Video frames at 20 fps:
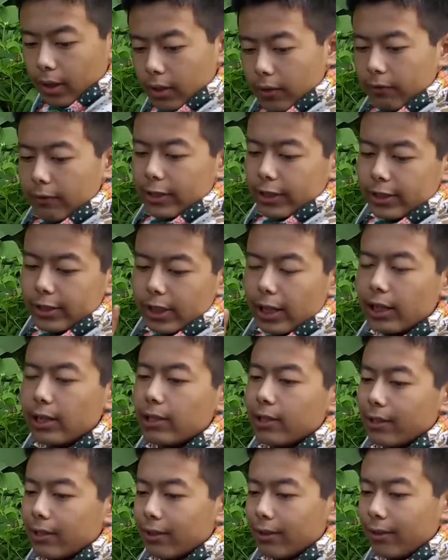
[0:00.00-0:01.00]
very
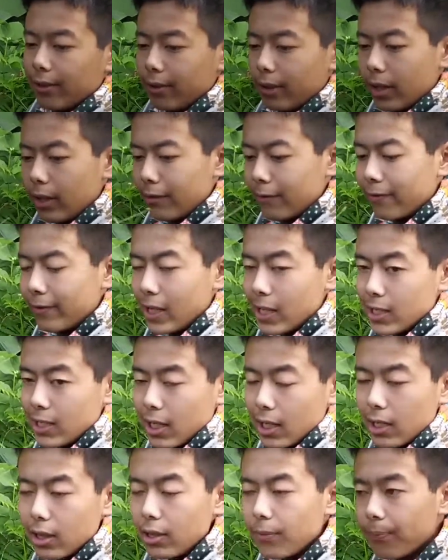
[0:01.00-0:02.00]
tender and
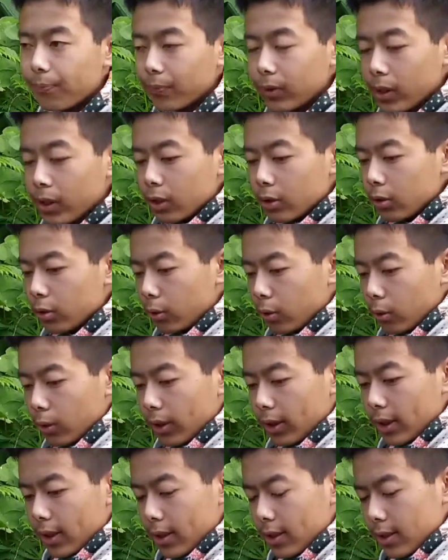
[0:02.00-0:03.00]
fragile. So
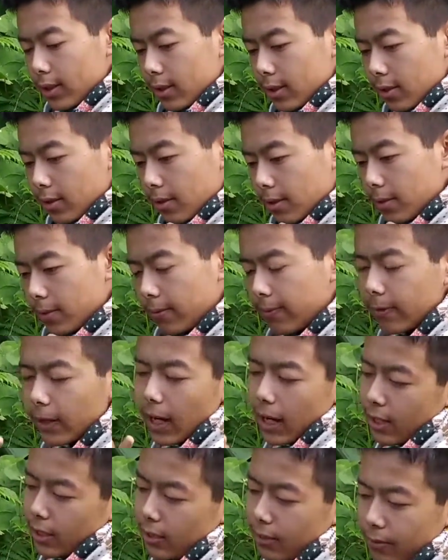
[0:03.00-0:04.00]
it is
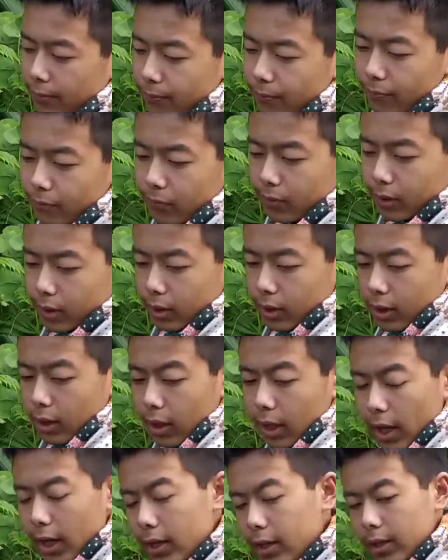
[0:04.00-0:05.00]
fried
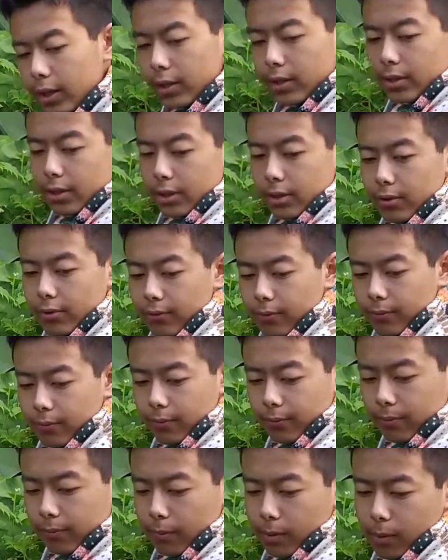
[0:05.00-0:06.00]
and eaten
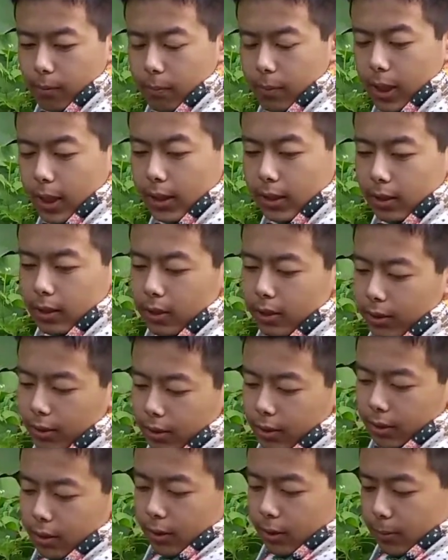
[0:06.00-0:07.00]
by the
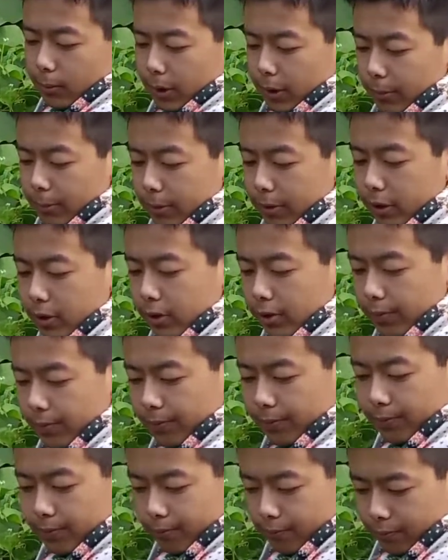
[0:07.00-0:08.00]
people.
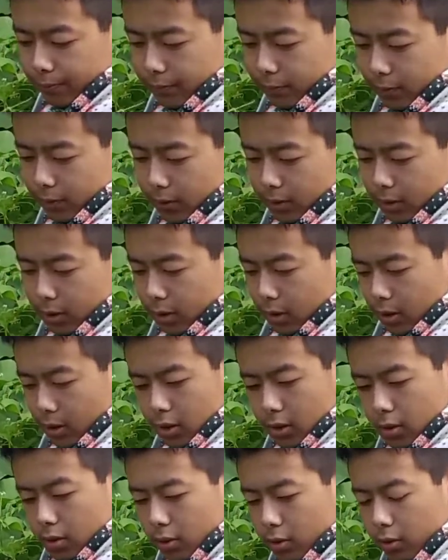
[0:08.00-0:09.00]

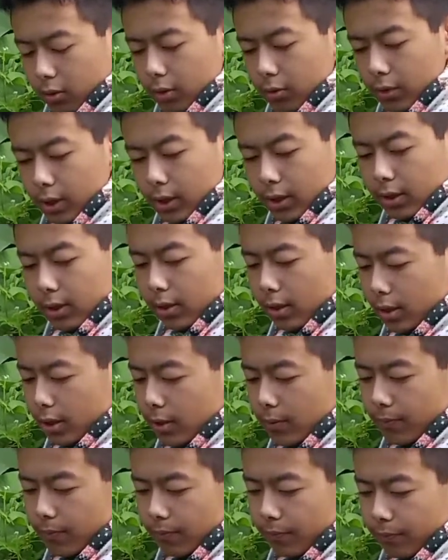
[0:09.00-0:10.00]
So you can
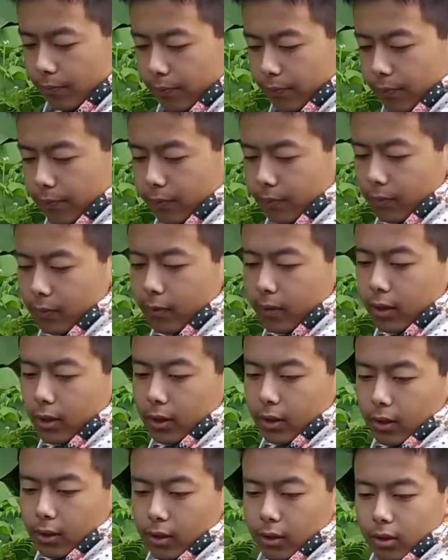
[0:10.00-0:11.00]
see
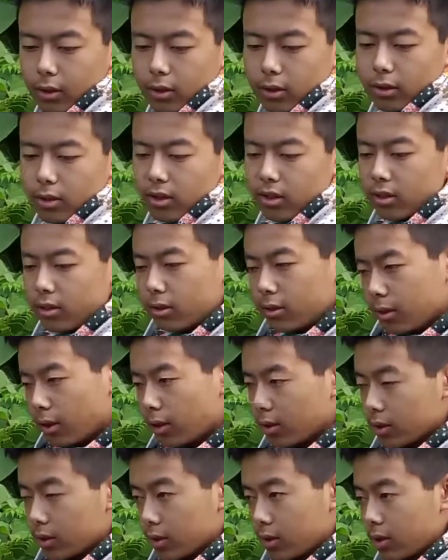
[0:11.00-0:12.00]
this is
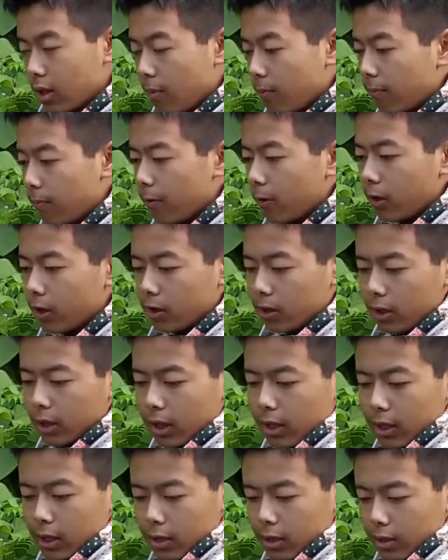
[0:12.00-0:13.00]
just somewhat
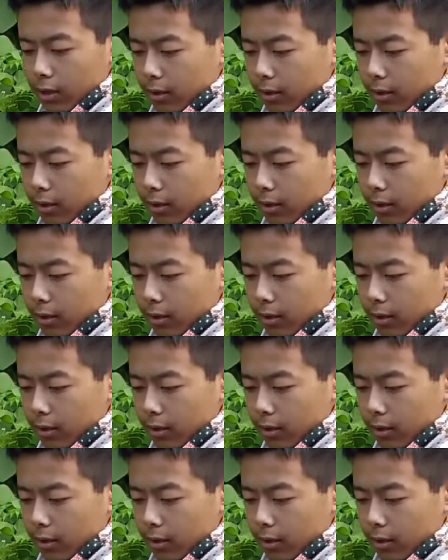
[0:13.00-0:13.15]
like